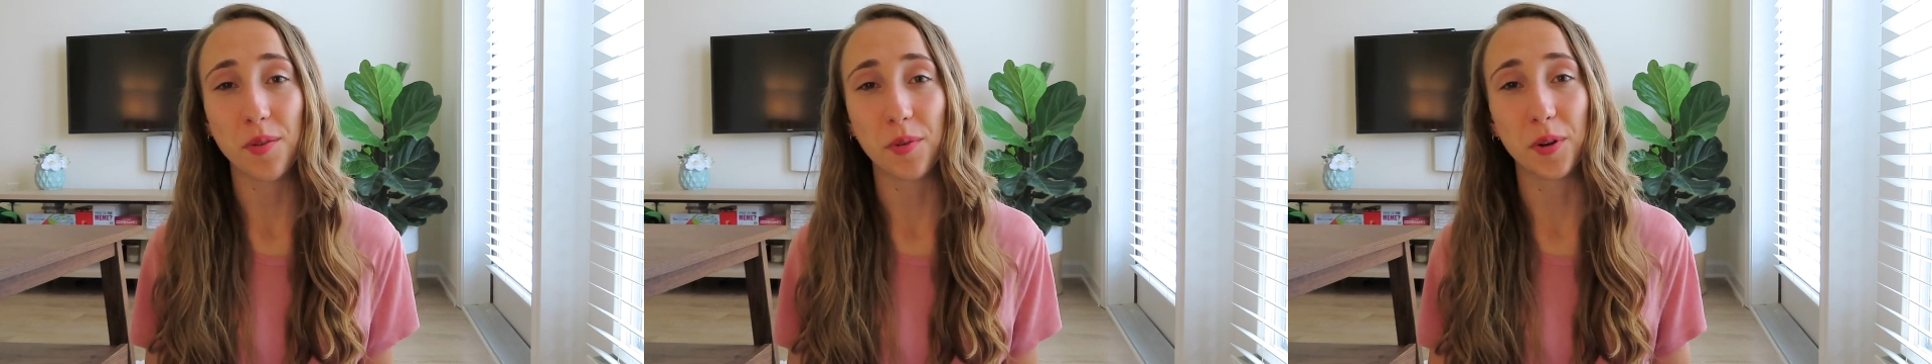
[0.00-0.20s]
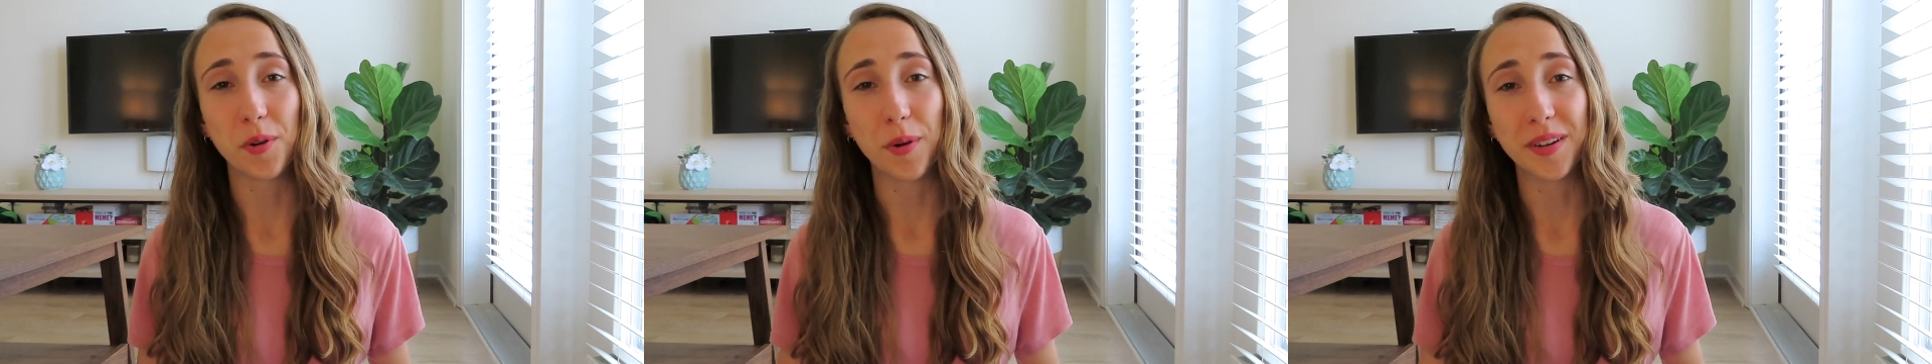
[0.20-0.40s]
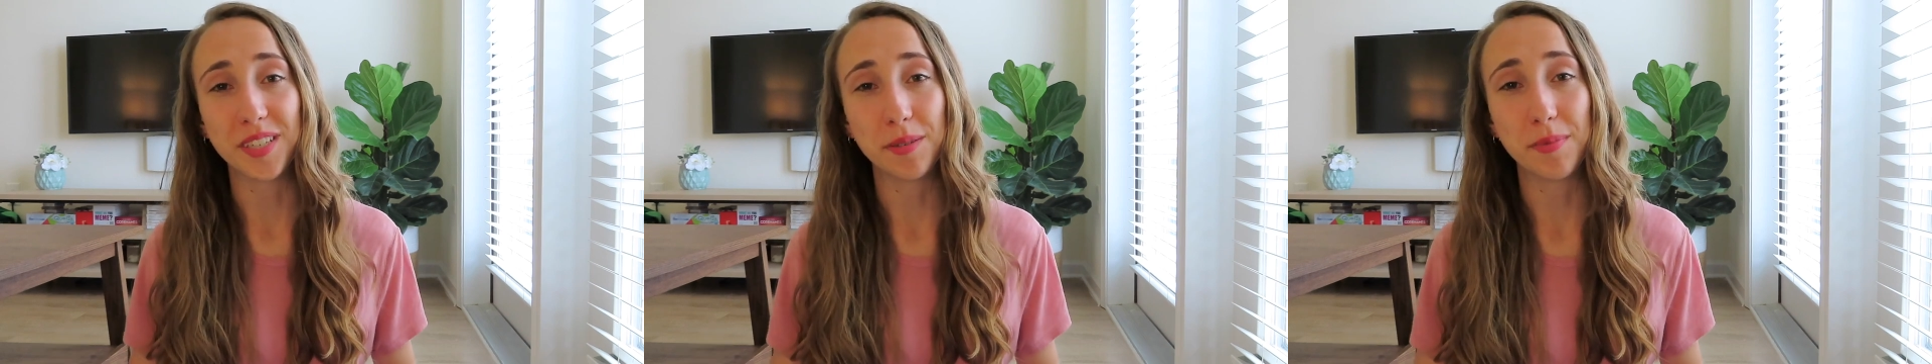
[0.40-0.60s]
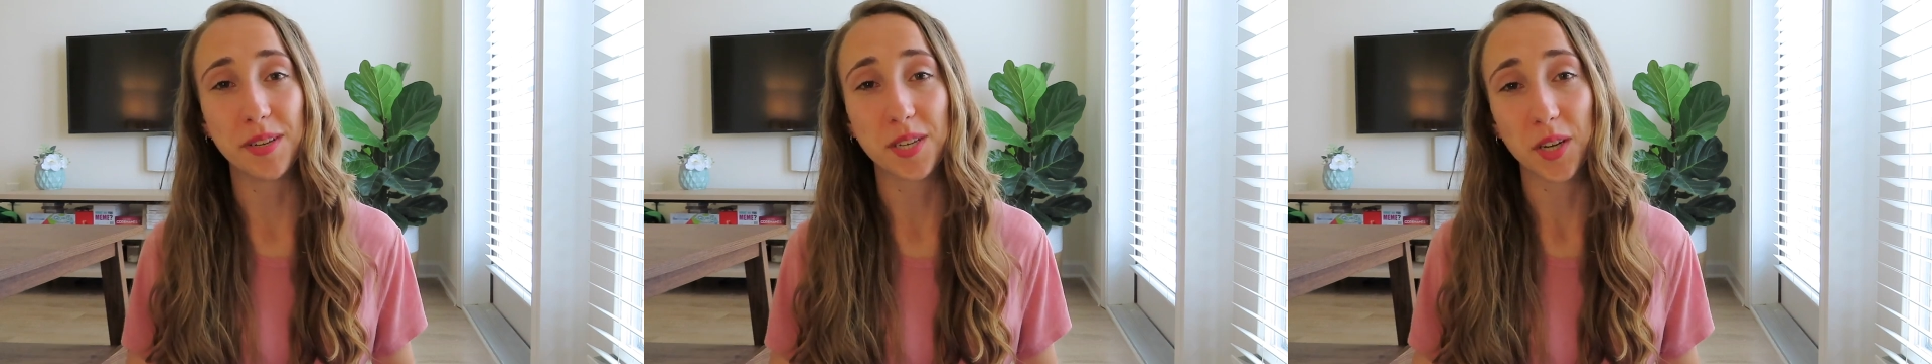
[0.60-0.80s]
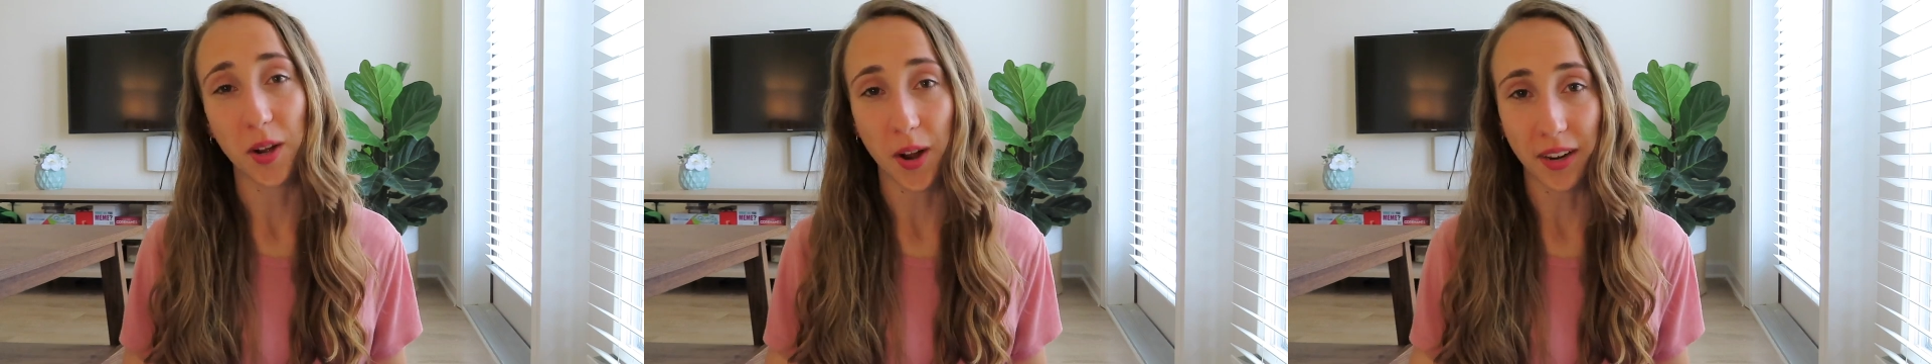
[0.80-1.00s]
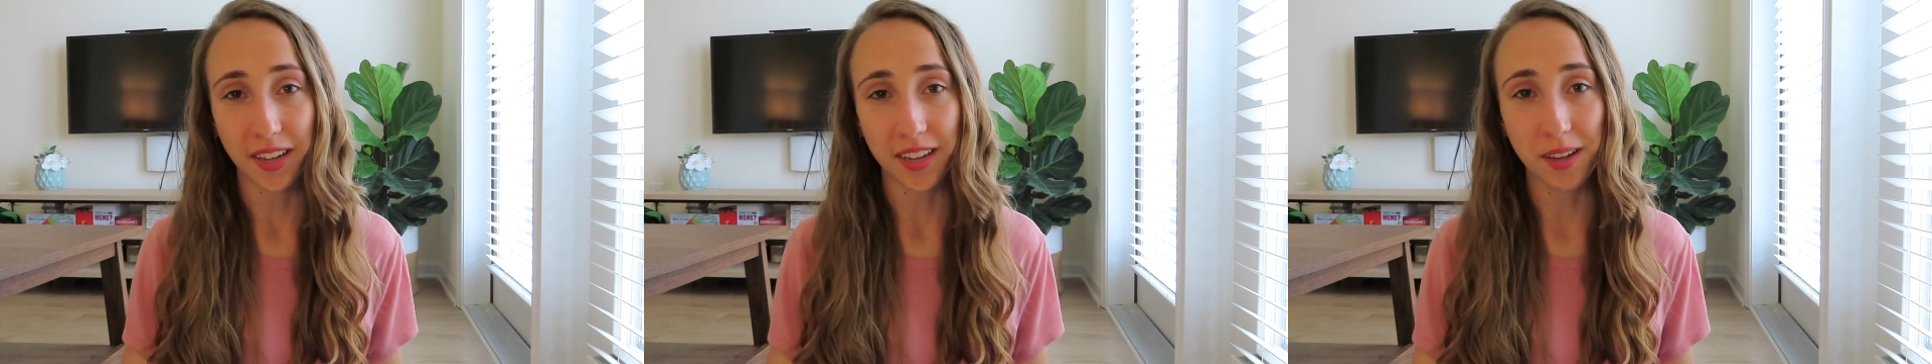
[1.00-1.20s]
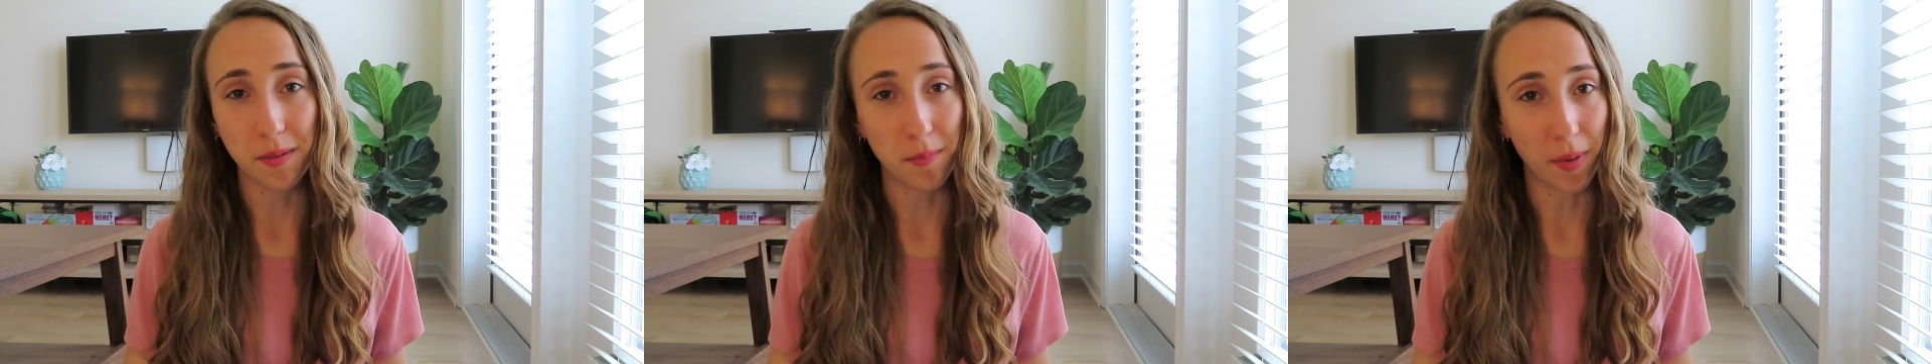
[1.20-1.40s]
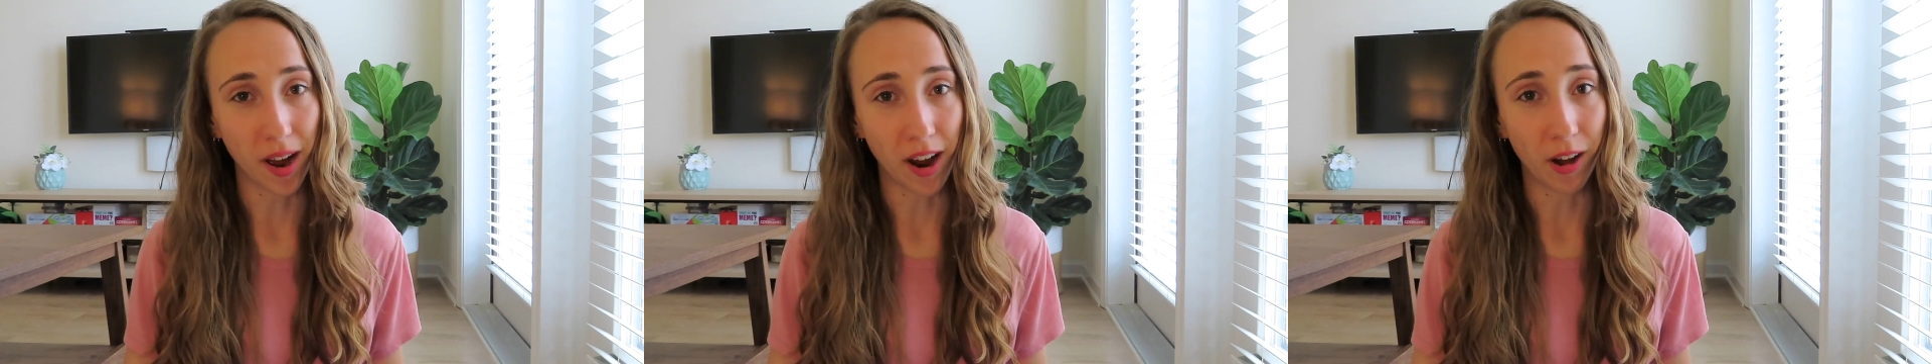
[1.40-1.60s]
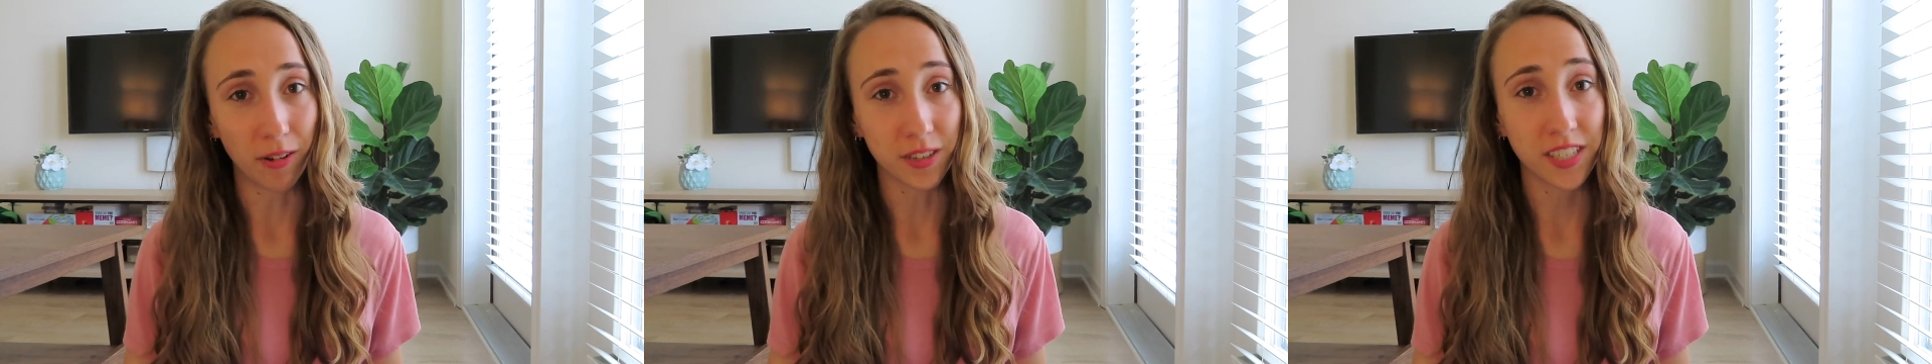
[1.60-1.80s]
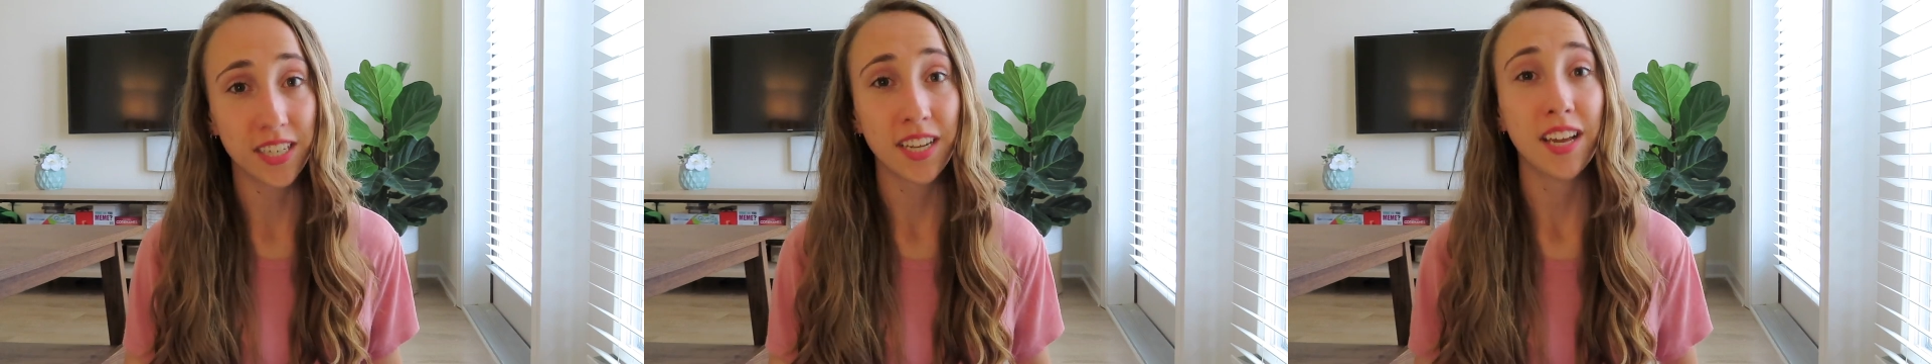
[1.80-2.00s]
we're going to be talking
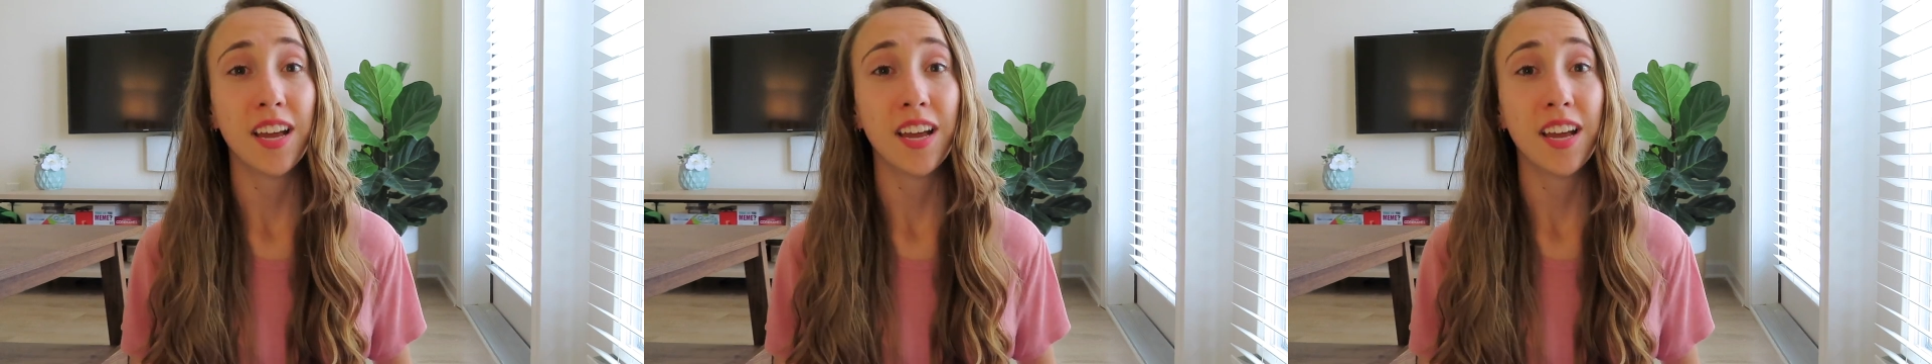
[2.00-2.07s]
about